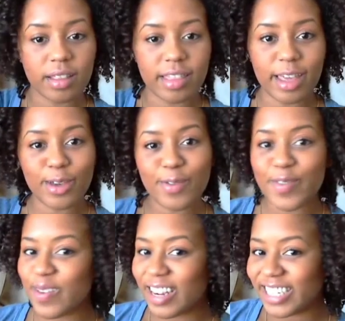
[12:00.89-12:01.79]
thank you
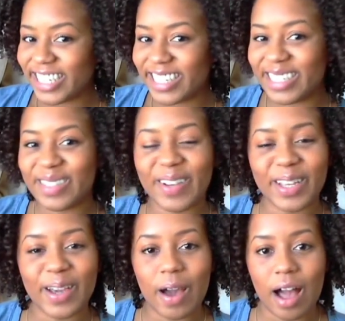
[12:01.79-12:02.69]
for watching this
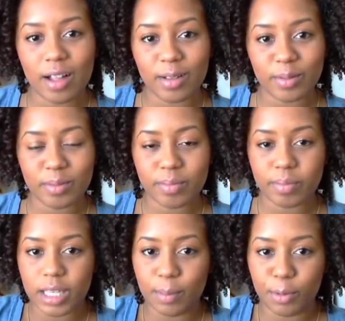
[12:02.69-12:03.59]
video. I'll
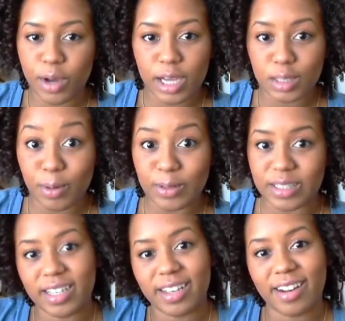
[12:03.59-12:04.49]
keep you guys
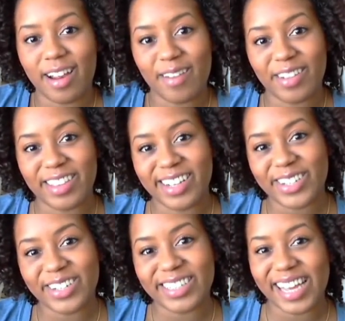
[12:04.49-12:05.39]
posted on how everything
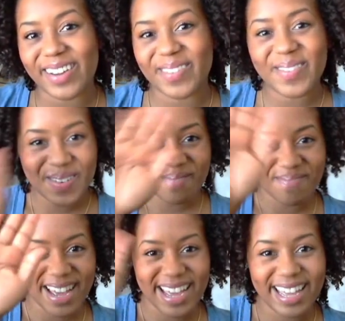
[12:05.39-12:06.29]
turns out.
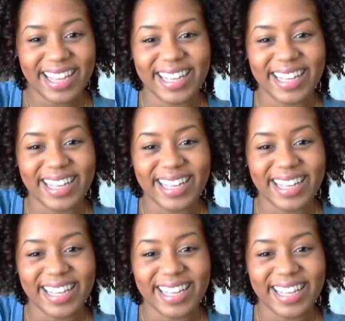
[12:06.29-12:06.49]
Bye.